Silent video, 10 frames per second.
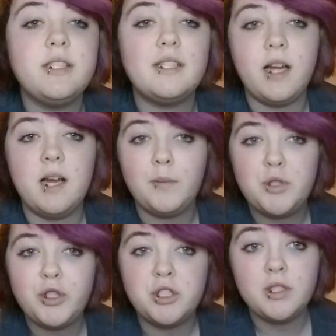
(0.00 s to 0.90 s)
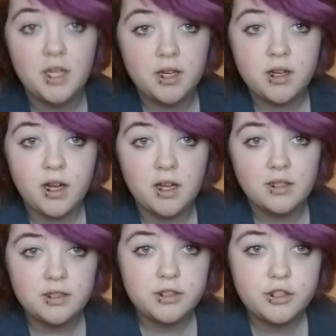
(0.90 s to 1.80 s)
is an option in
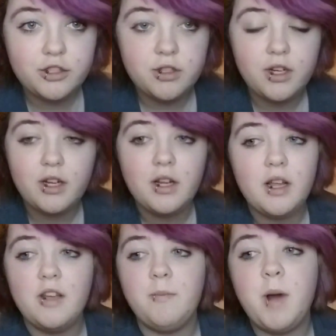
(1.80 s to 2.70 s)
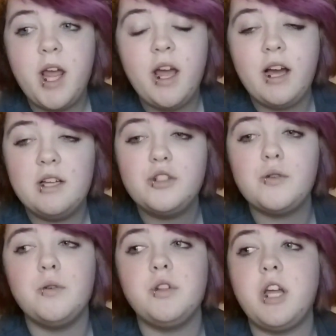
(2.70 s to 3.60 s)
college. In my high
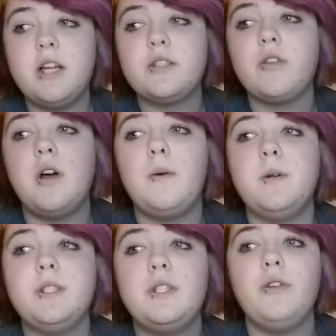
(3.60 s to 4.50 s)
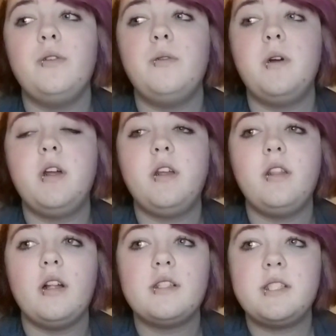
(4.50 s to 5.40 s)
school, the high school I went to,
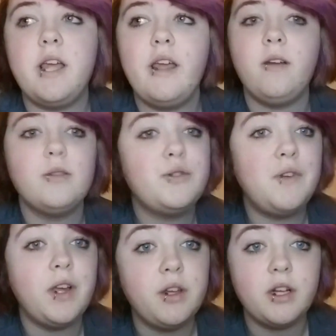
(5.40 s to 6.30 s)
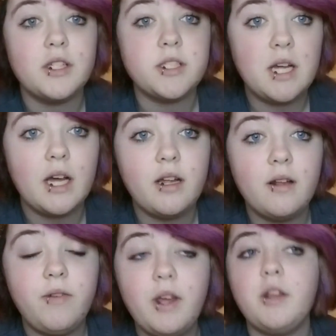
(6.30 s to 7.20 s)
their saying was failure is not
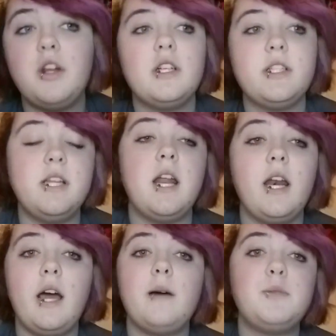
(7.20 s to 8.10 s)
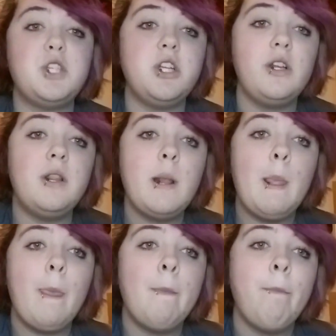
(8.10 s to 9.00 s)
an option.
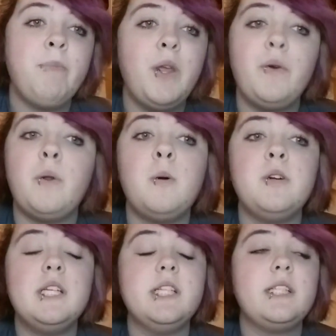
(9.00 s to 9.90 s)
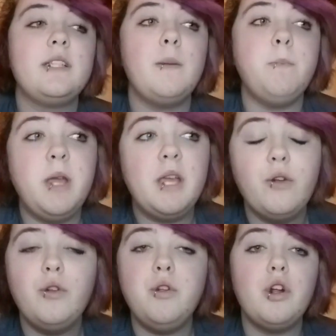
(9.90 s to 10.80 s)
They would always make
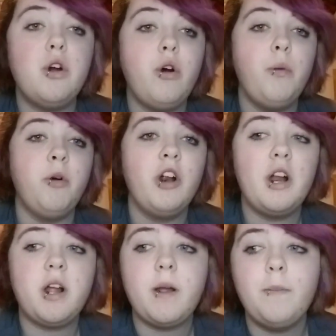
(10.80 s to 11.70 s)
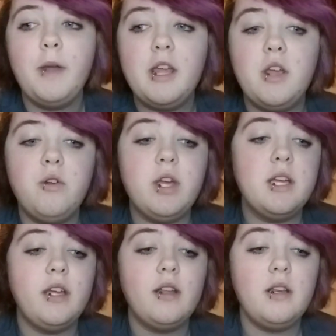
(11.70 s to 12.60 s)
you do your homework, make you
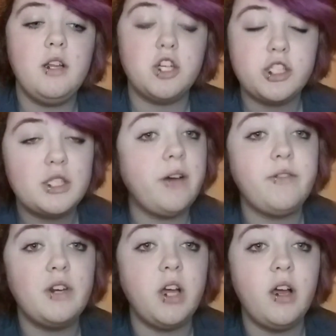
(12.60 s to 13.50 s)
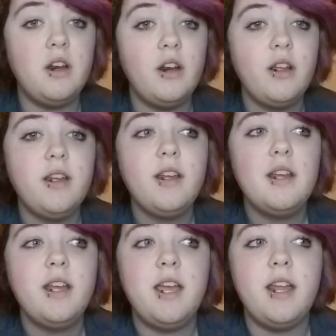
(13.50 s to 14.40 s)
get your stuff done.
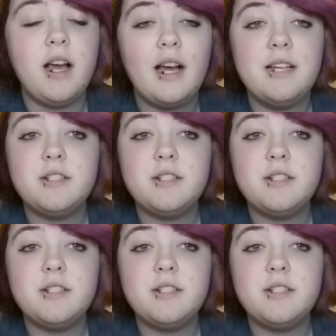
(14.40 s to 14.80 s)
In